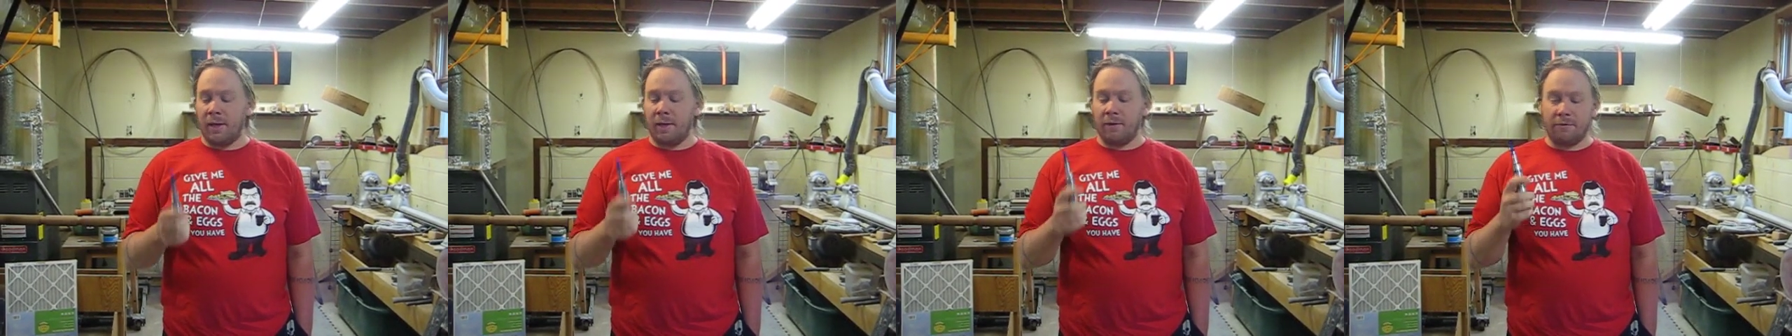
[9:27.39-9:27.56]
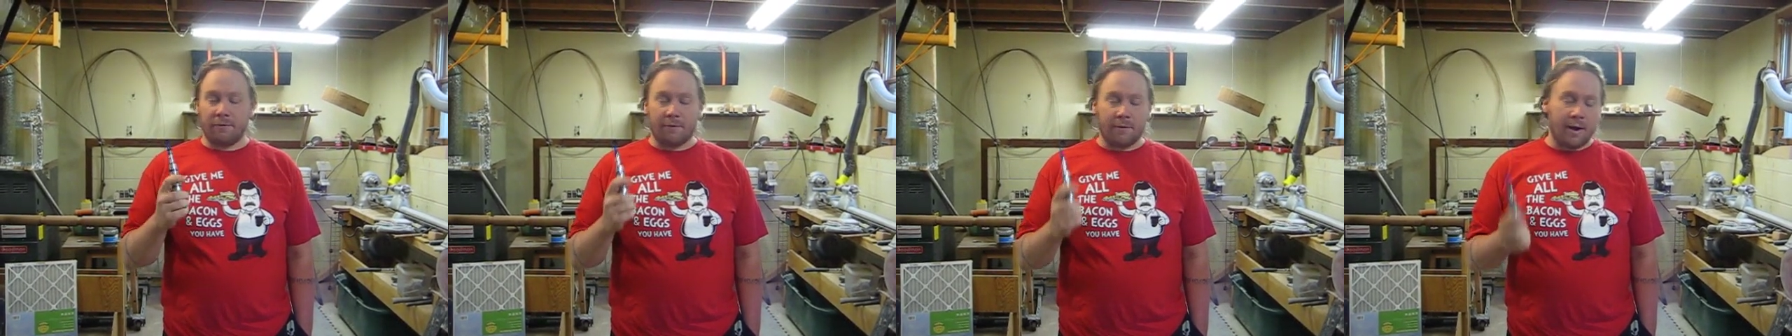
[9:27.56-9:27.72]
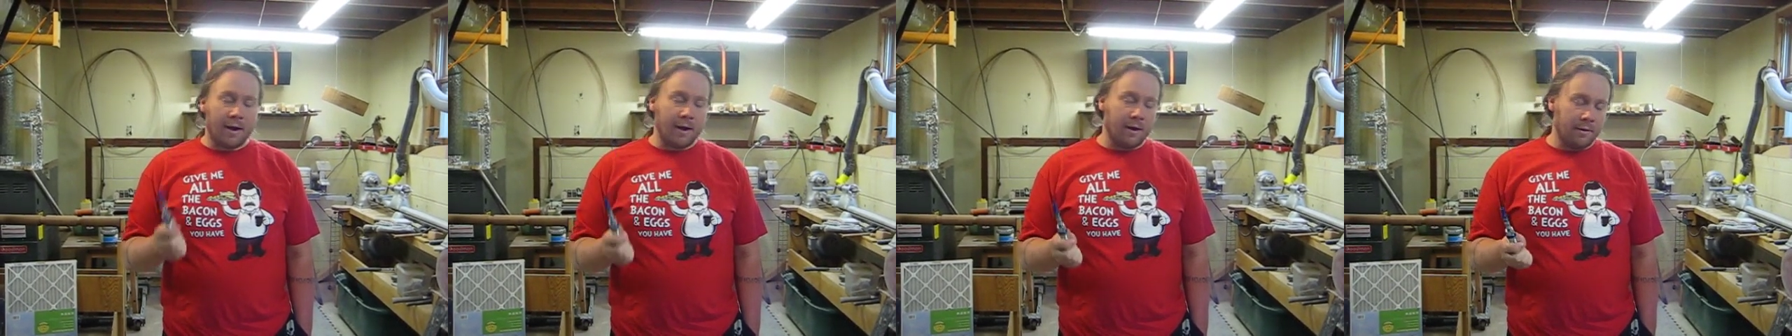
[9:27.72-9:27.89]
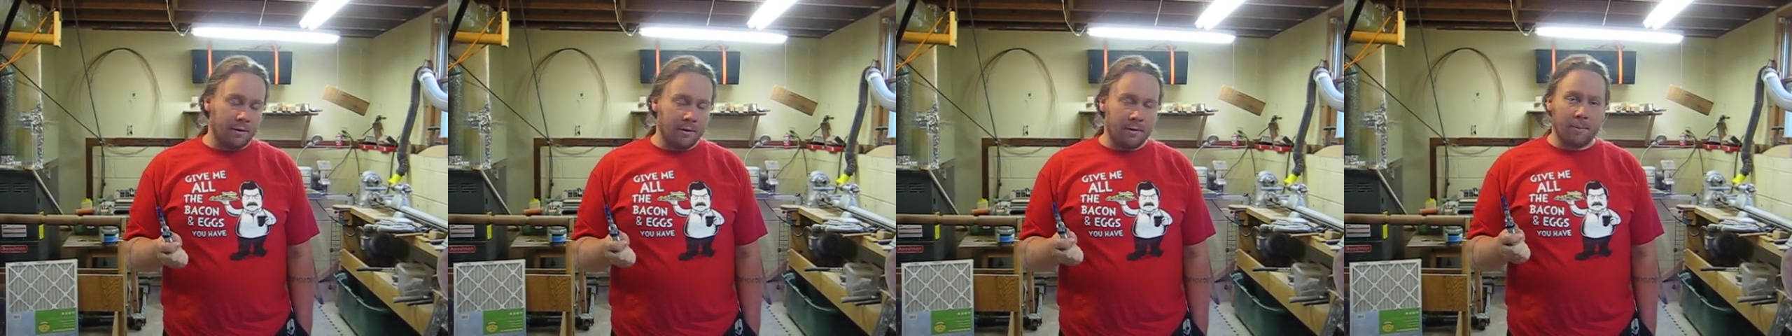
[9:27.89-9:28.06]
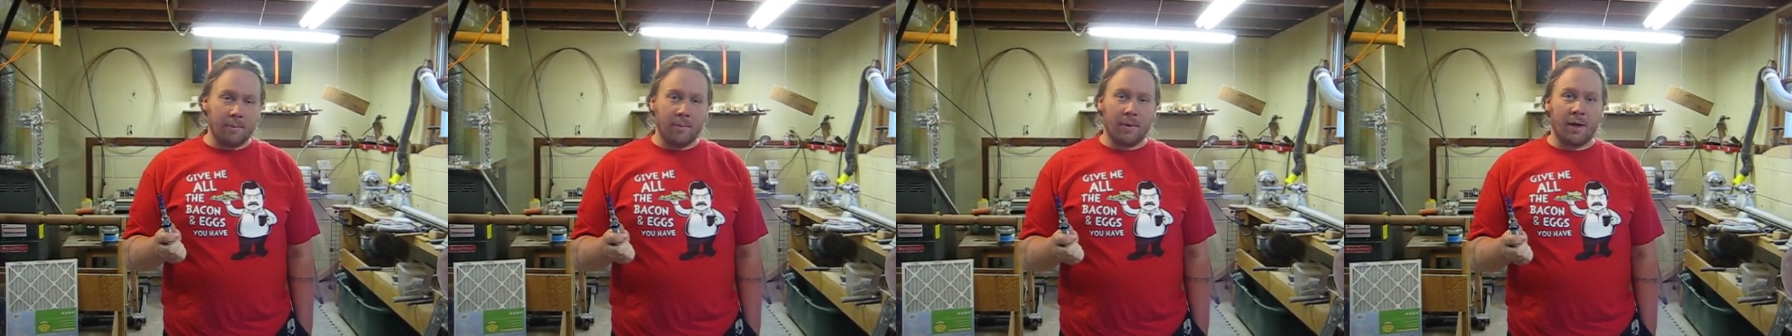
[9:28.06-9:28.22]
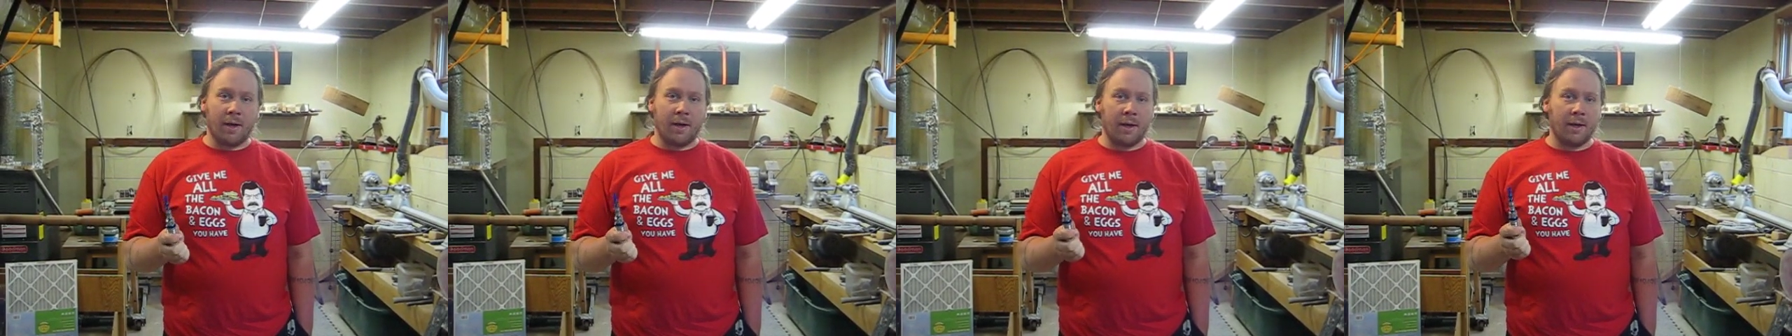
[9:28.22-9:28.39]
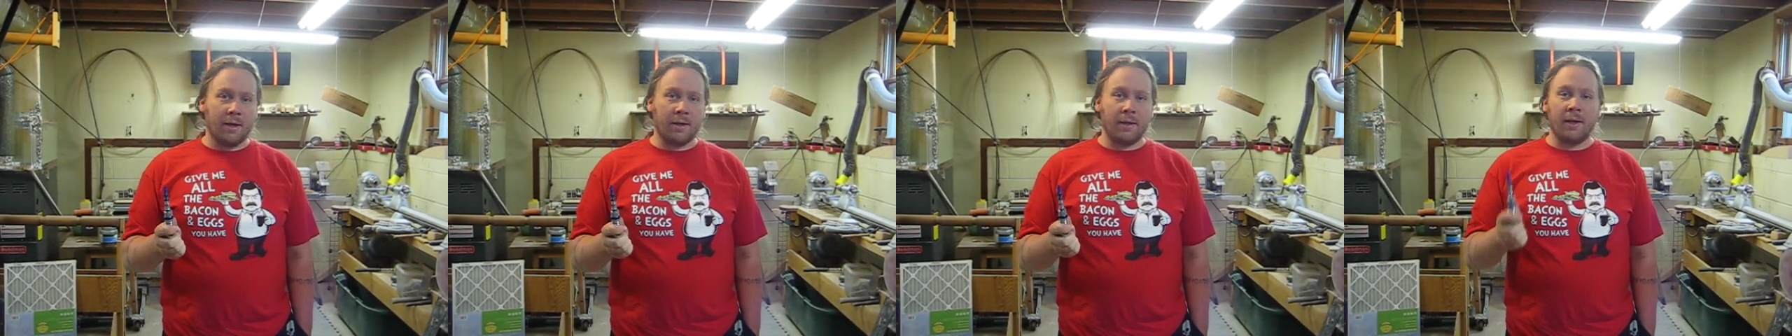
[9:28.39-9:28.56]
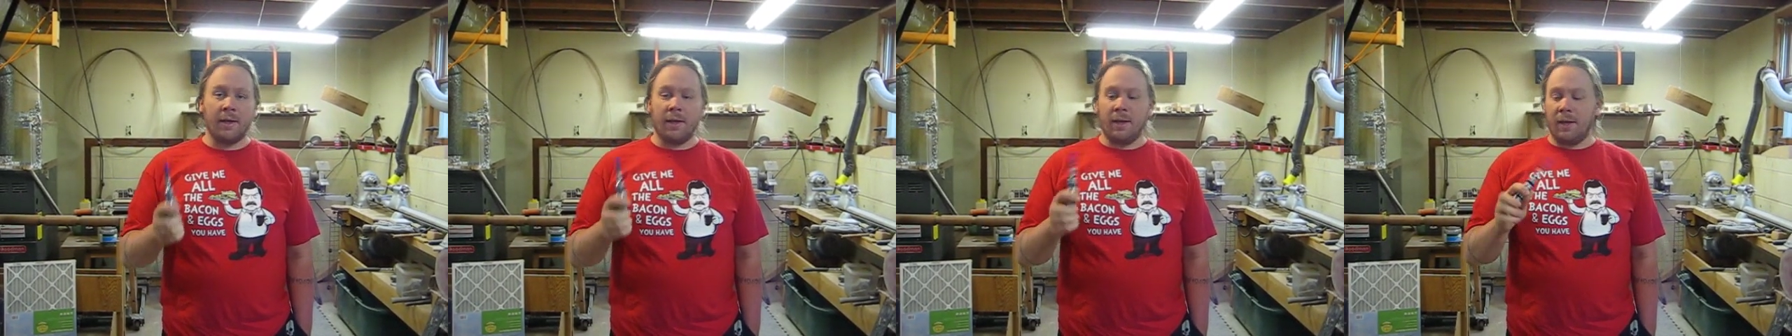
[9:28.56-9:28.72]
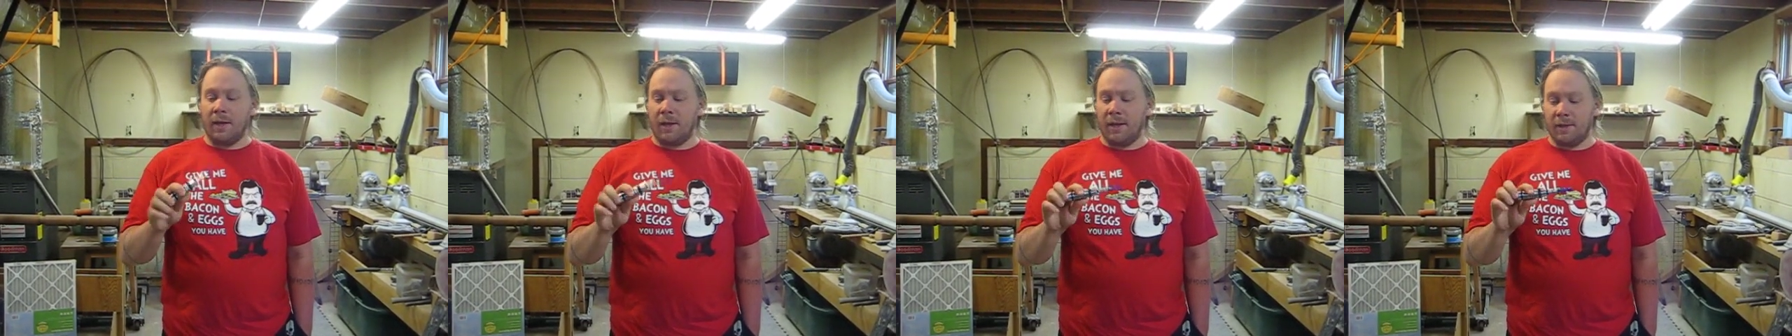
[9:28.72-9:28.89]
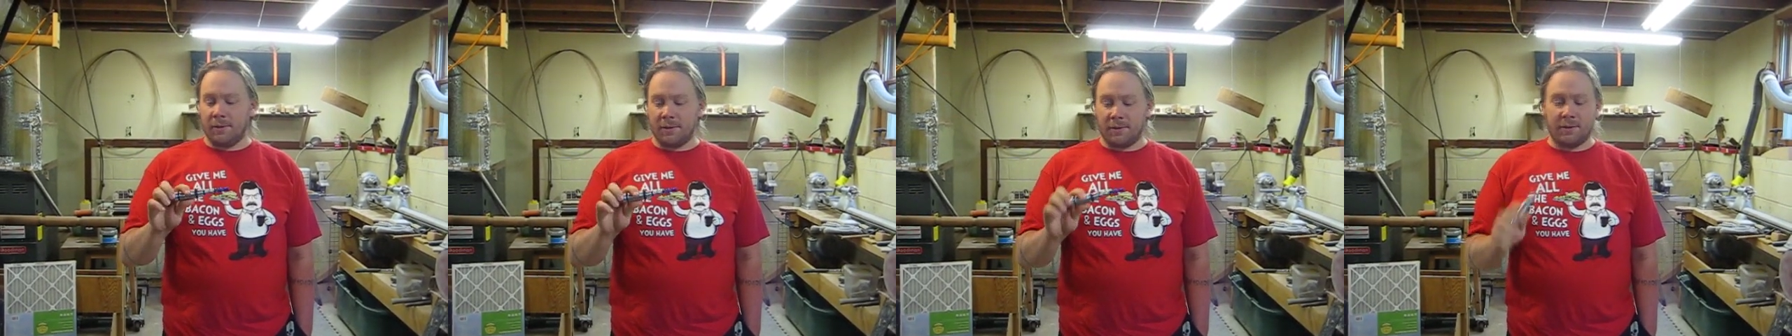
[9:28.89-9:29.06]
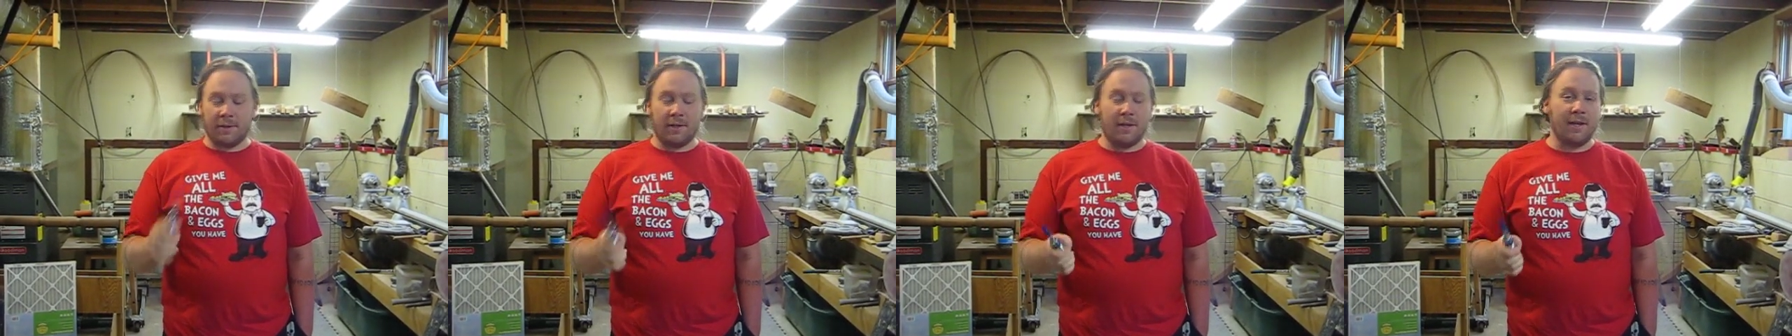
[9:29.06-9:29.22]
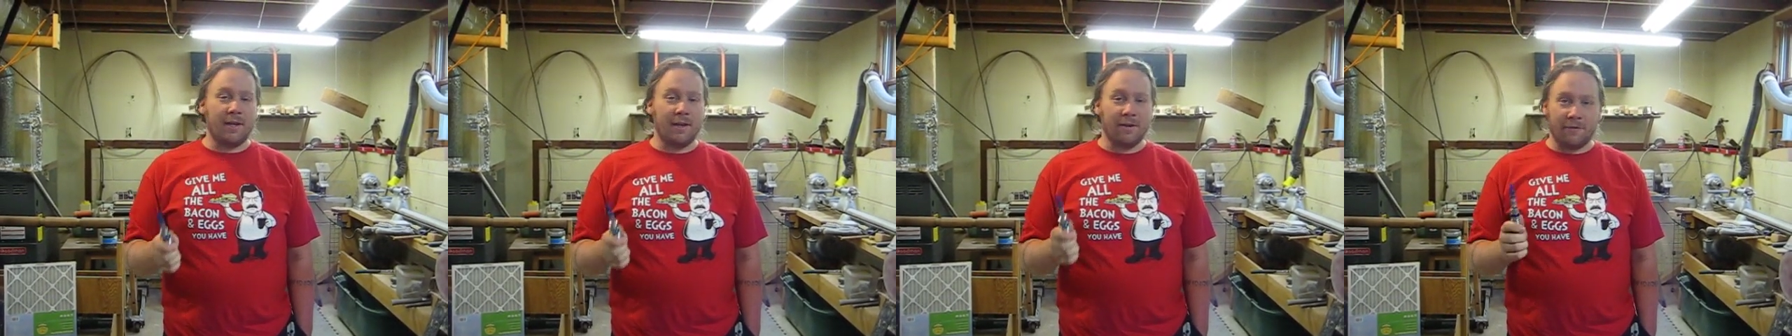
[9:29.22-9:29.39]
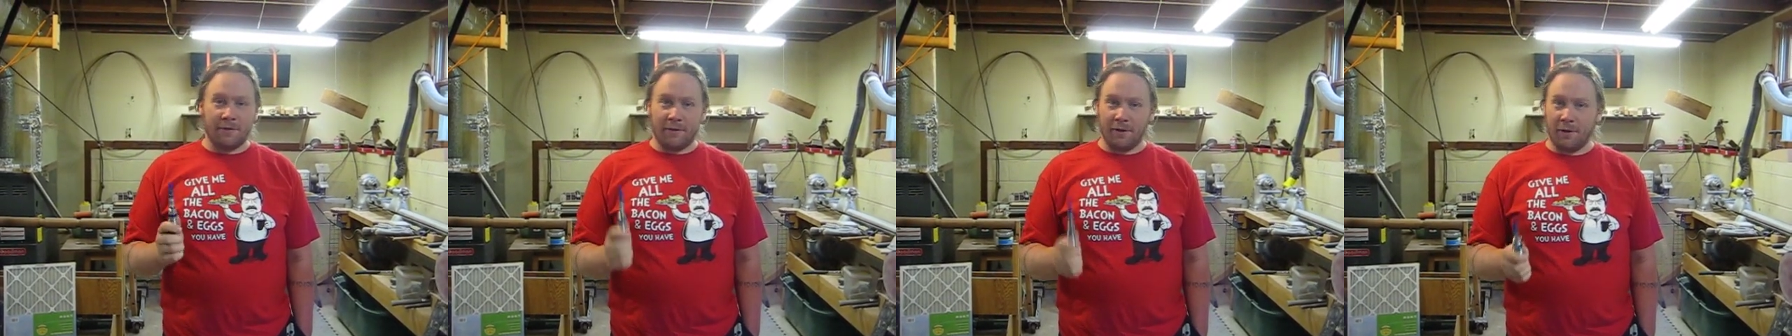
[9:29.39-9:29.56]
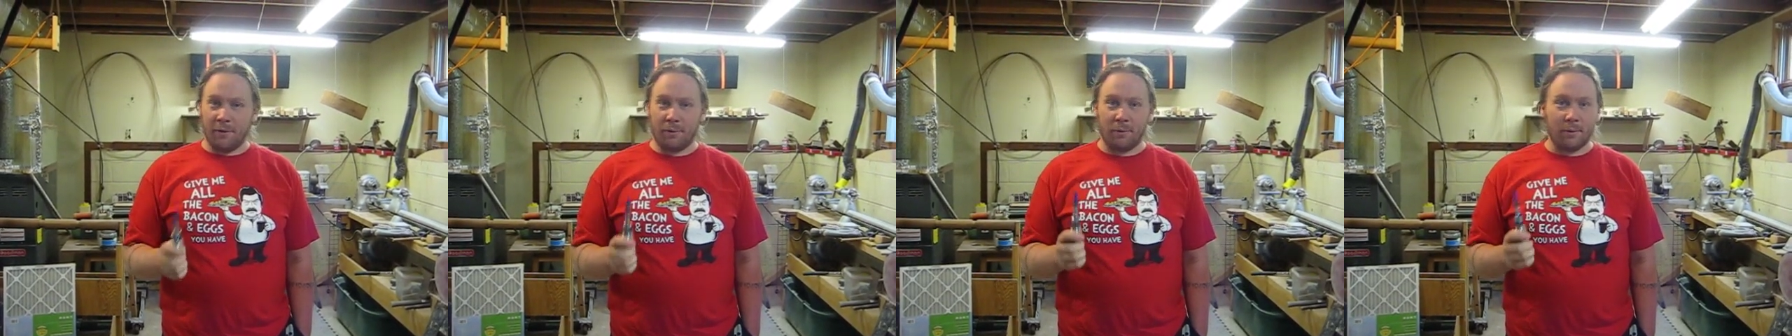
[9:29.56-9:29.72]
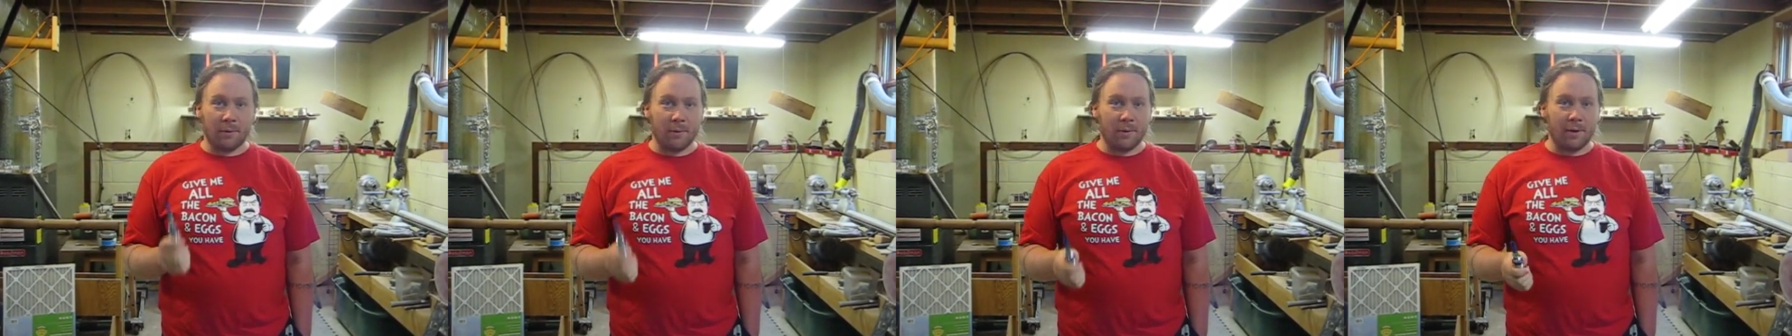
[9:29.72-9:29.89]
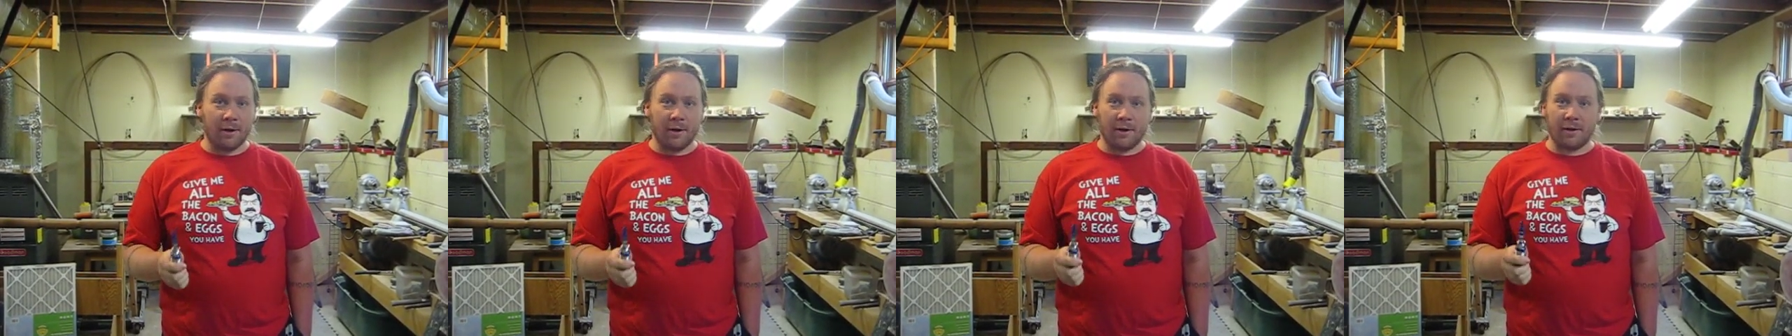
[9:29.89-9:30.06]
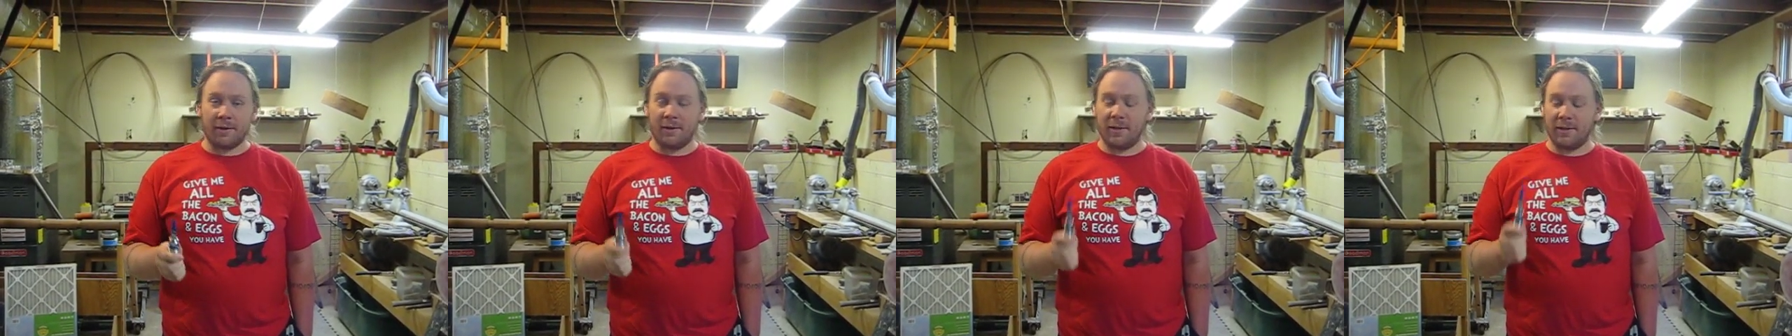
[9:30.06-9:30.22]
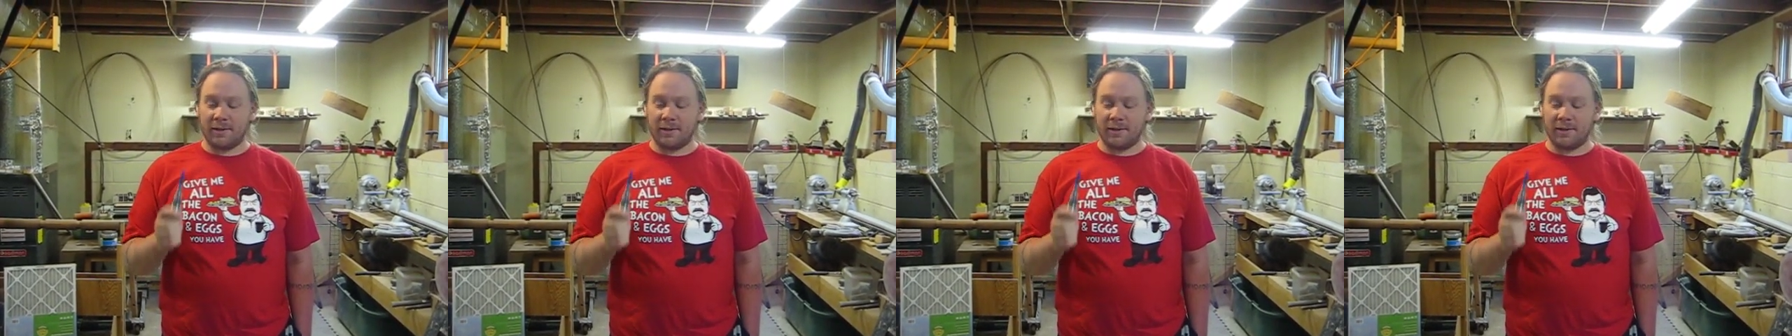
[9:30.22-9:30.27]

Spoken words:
Fire the mod and see if it'll work.